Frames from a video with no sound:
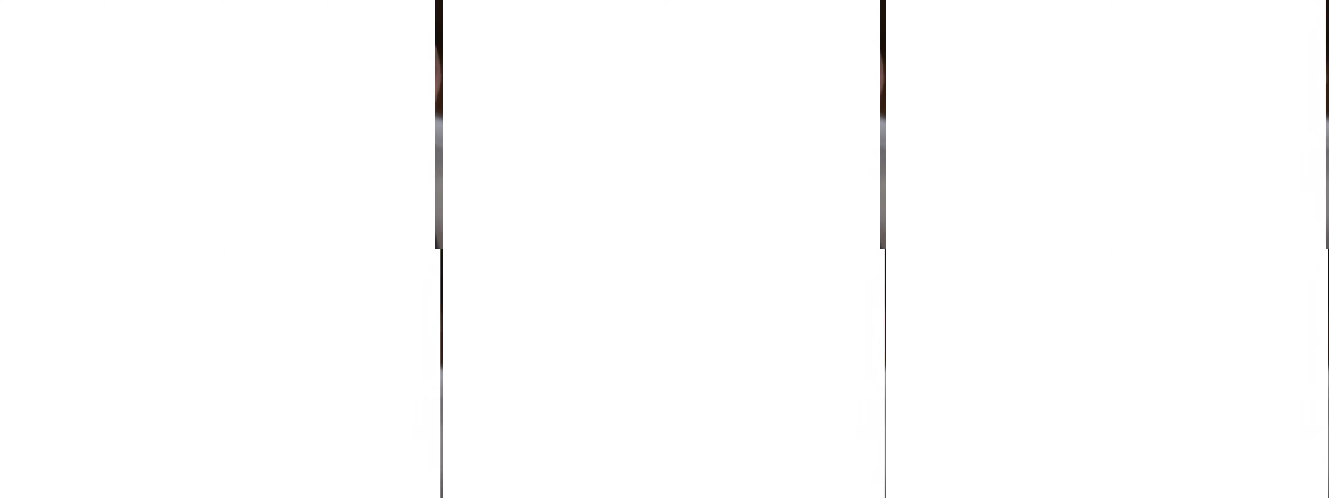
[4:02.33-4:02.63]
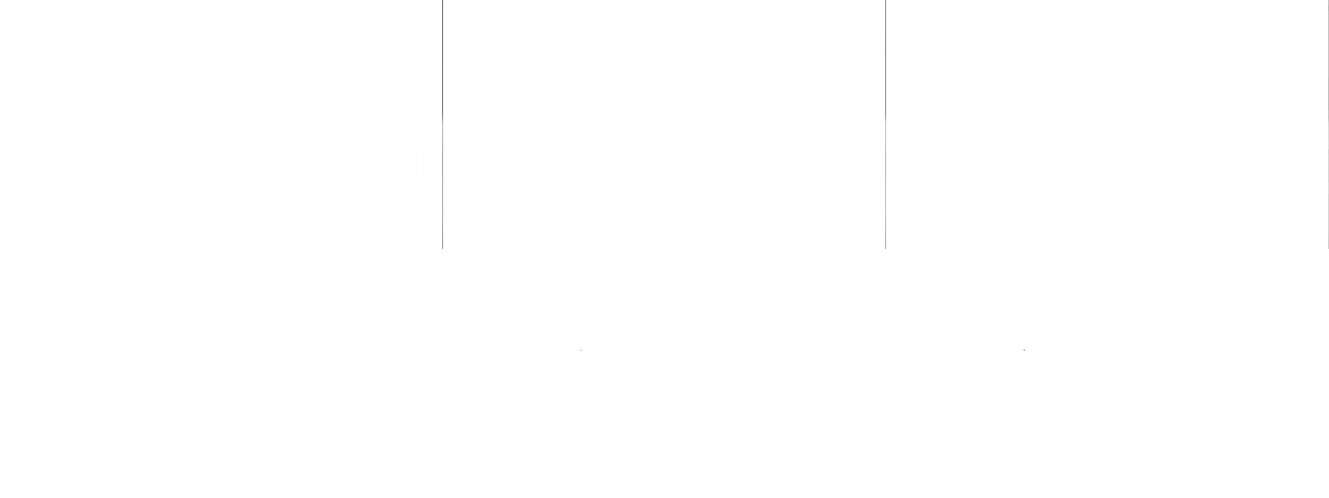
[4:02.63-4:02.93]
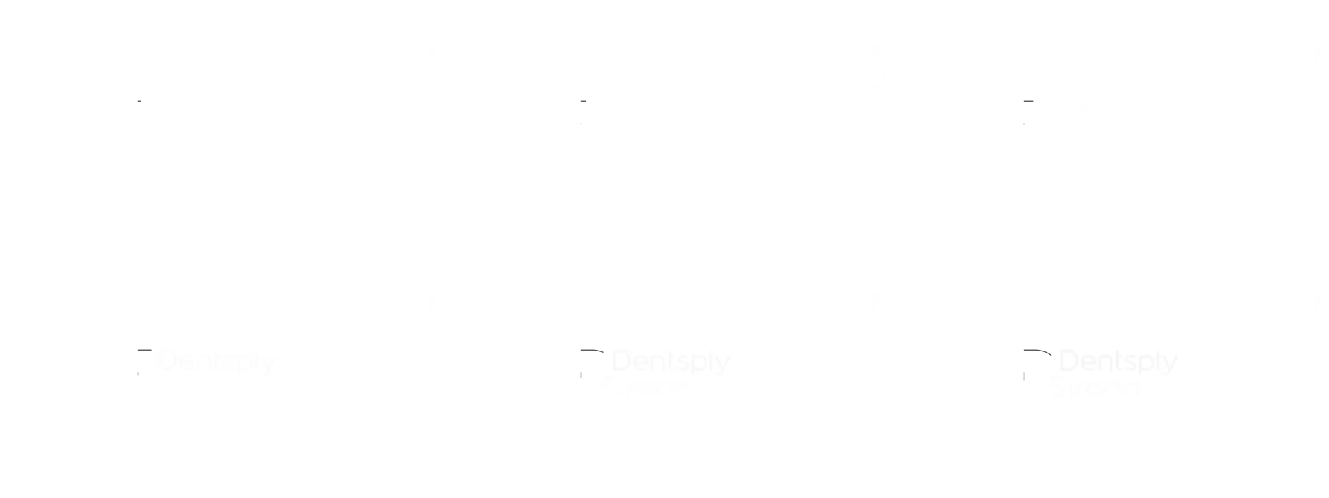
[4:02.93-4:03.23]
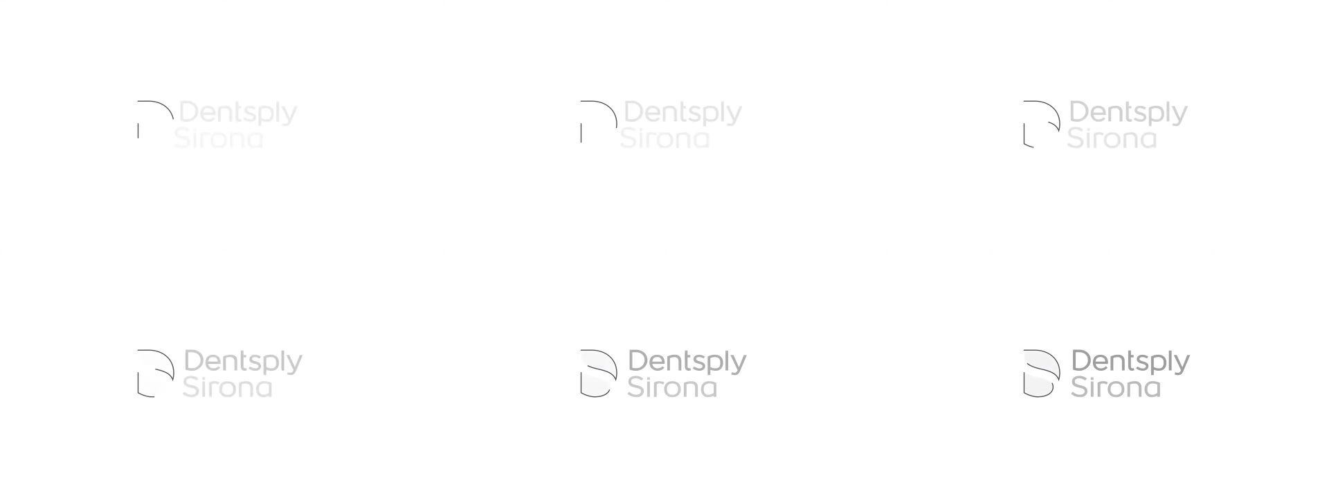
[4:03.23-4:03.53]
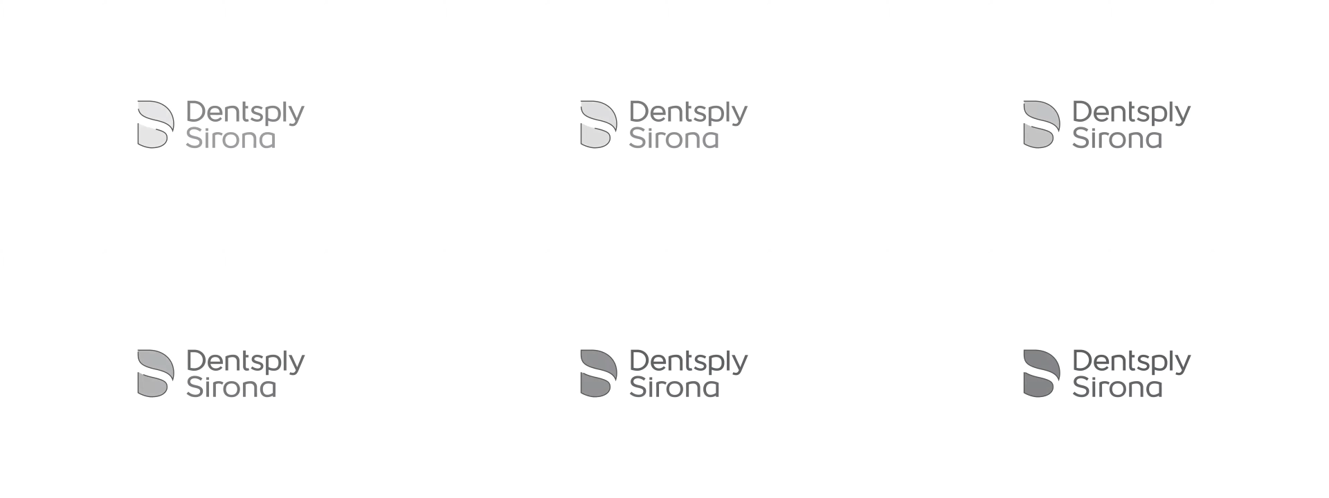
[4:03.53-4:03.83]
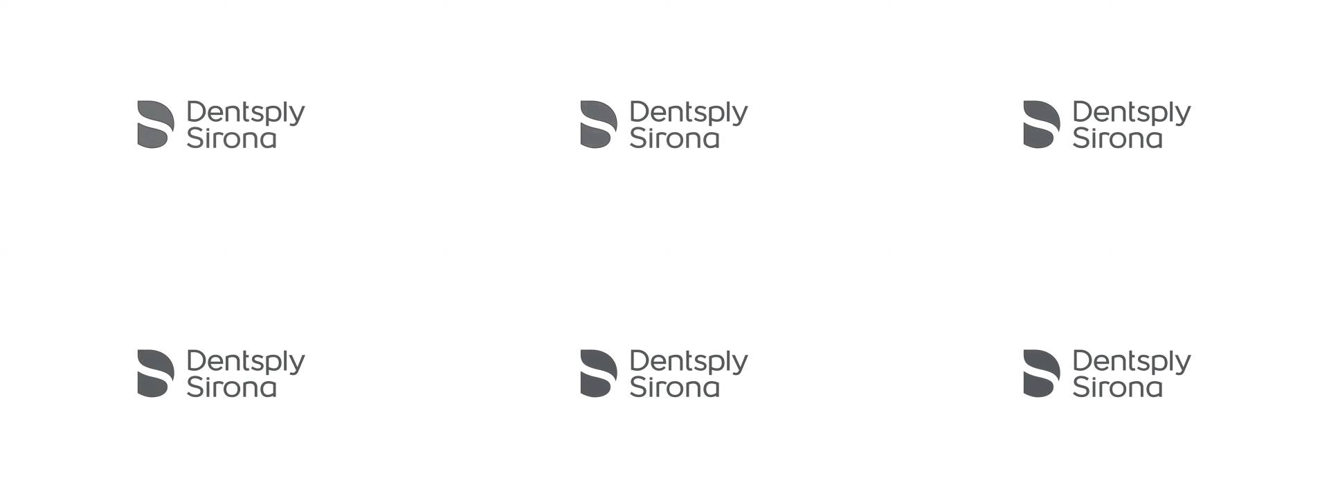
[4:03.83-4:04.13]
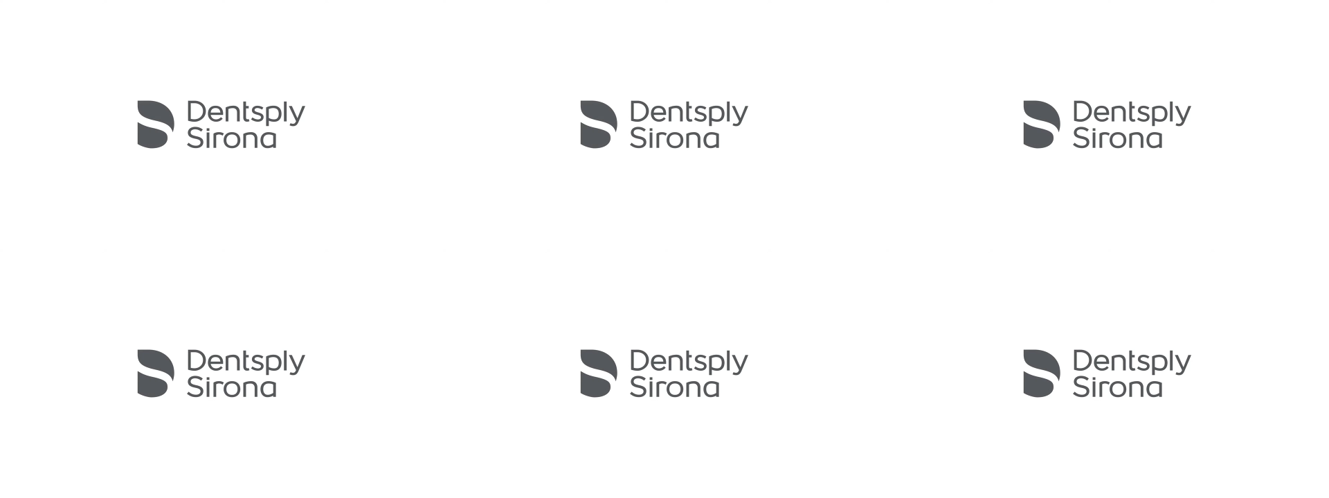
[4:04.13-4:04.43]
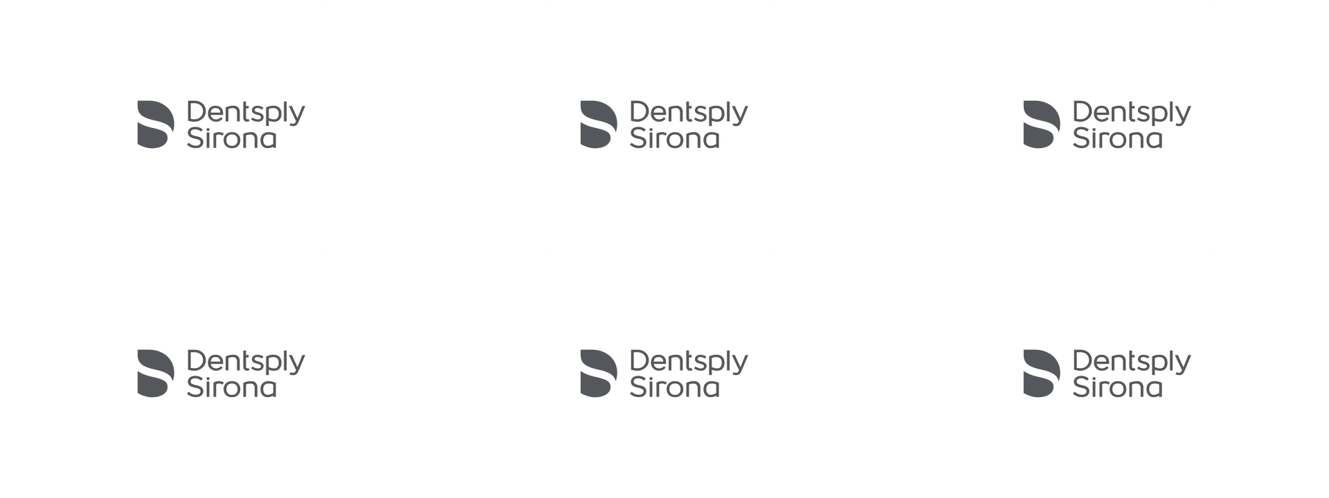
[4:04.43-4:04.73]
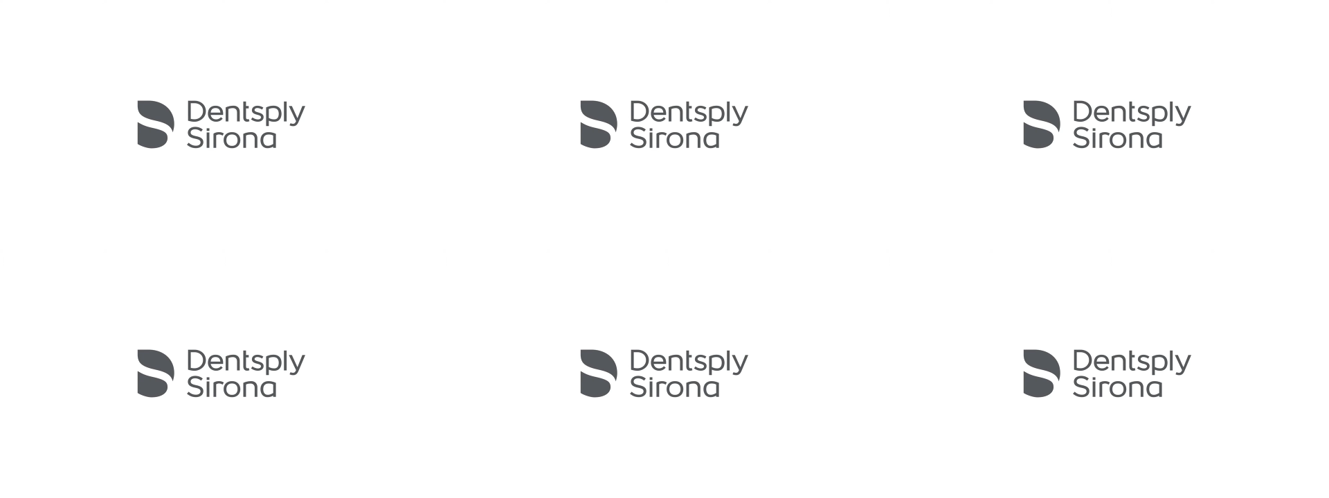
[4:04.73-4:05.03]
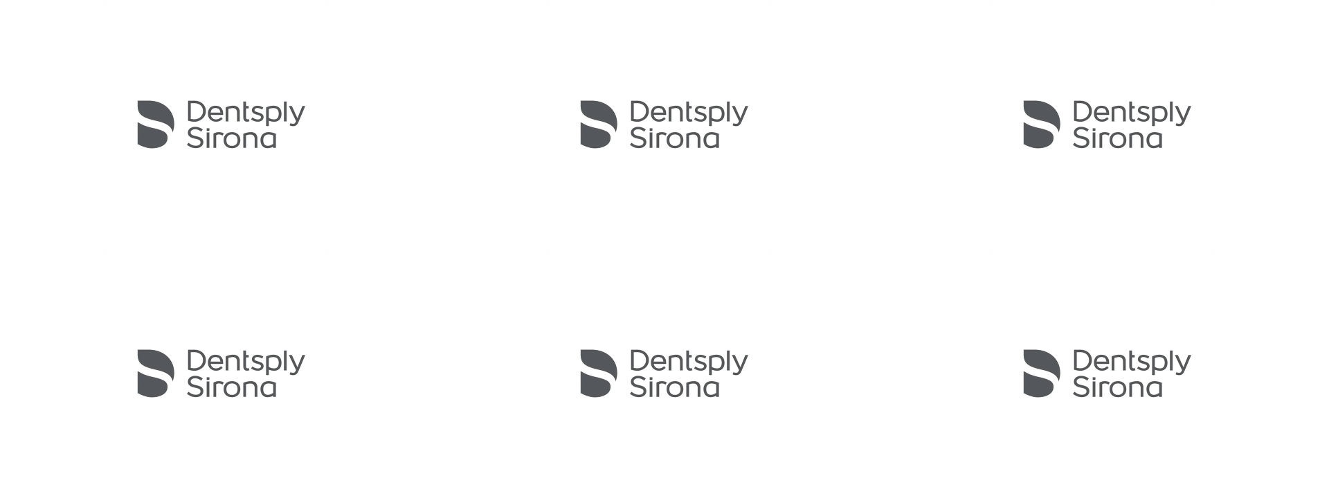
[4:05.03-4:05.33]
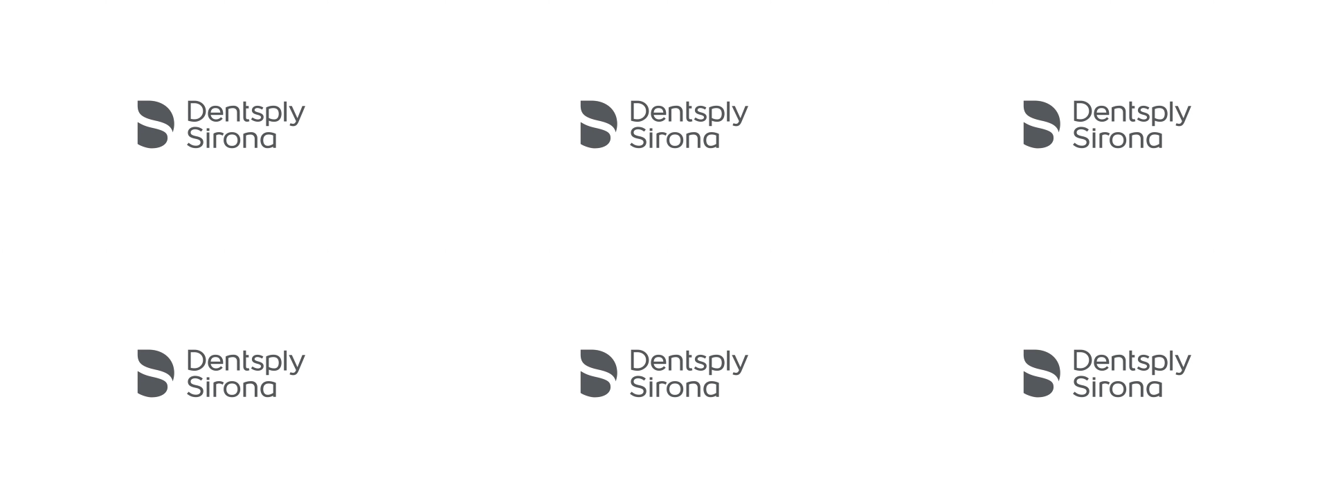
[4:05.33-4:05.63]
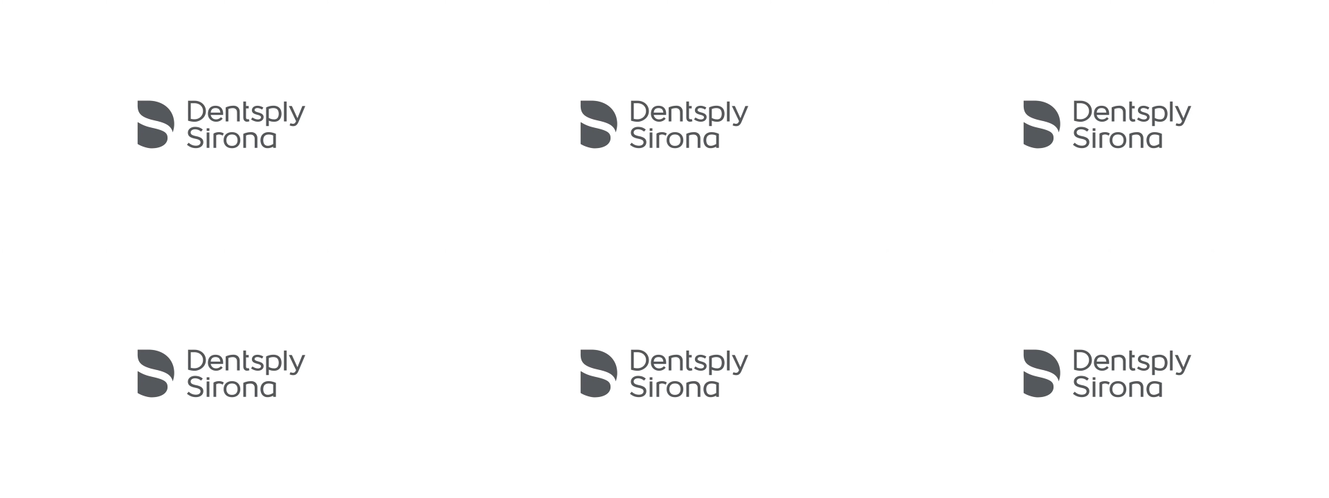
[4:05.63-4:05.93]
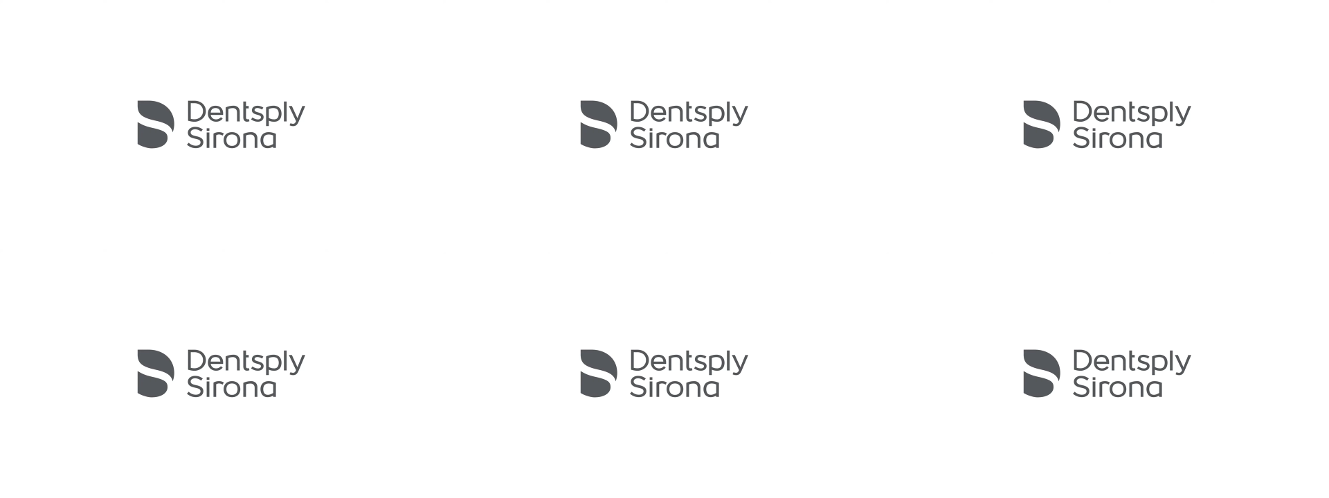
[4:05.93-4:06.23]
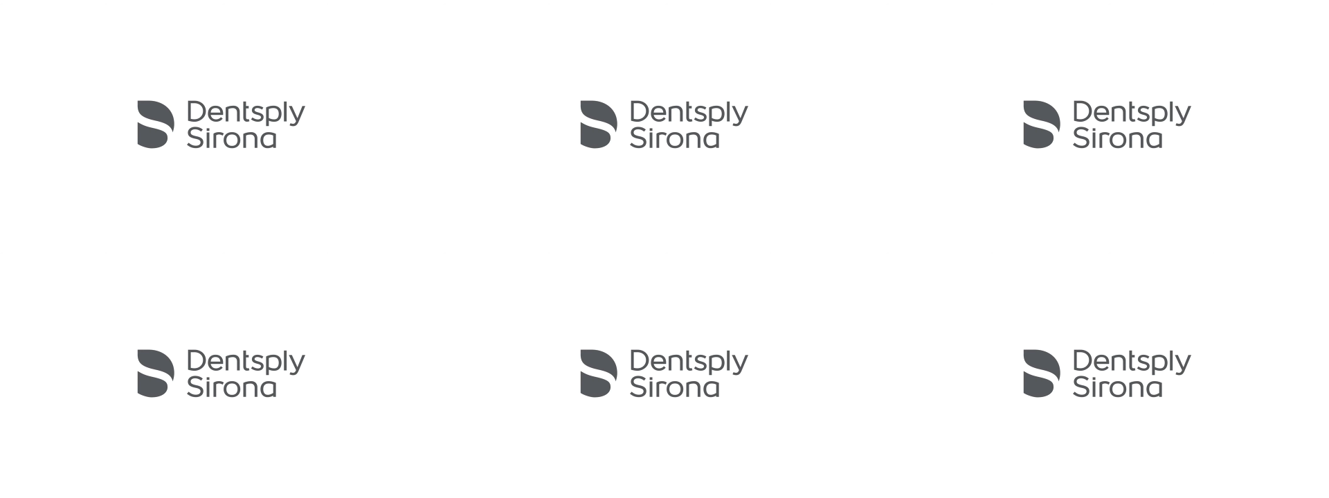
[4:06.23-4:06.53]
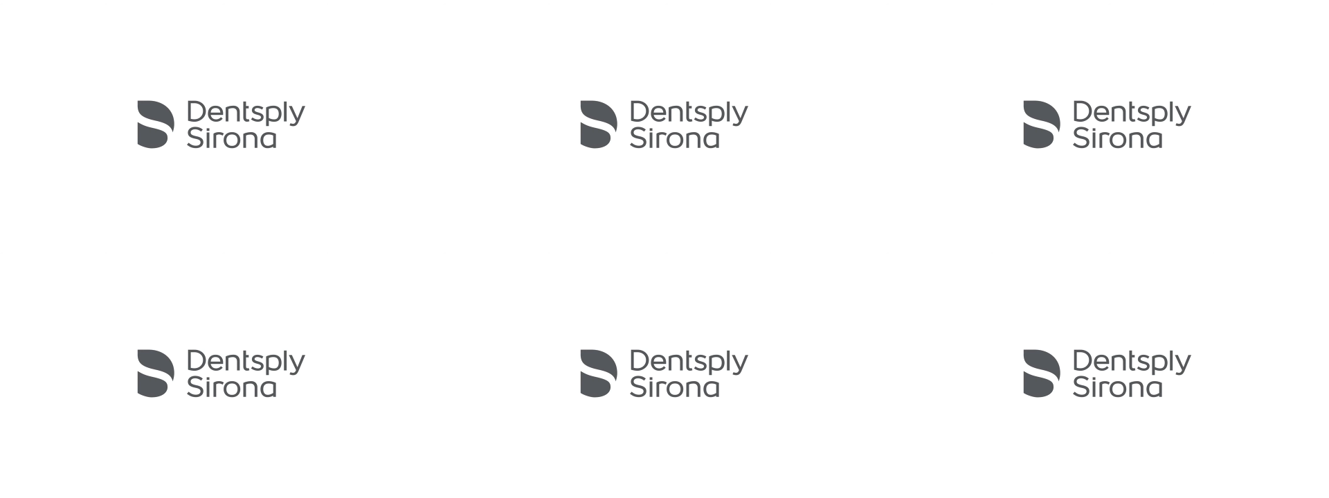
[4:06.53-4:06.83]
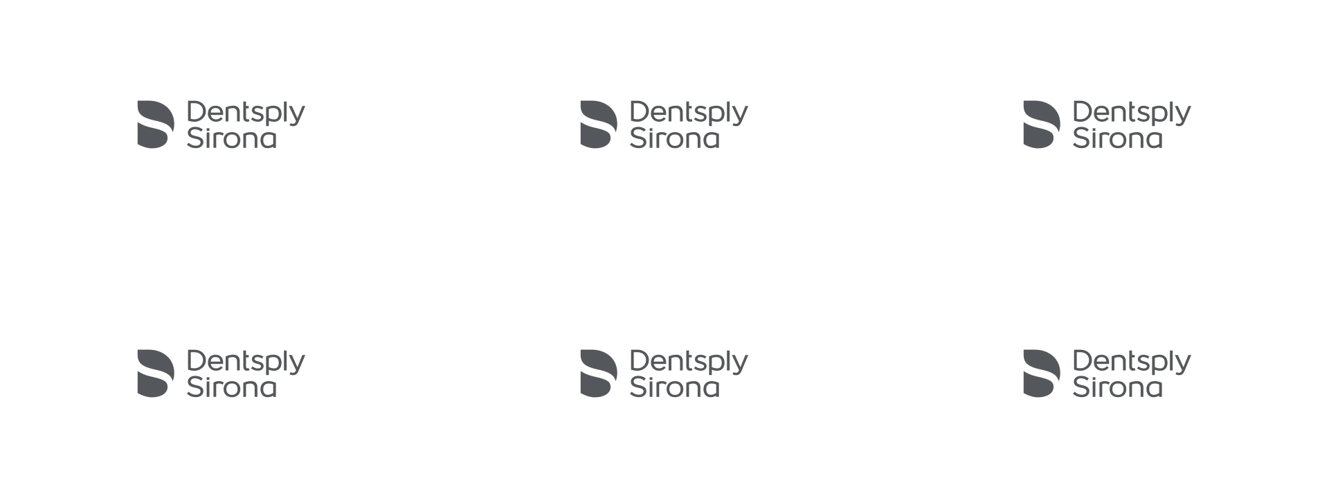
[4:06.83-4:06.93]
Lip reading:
No face is visible, so there are no lips to read.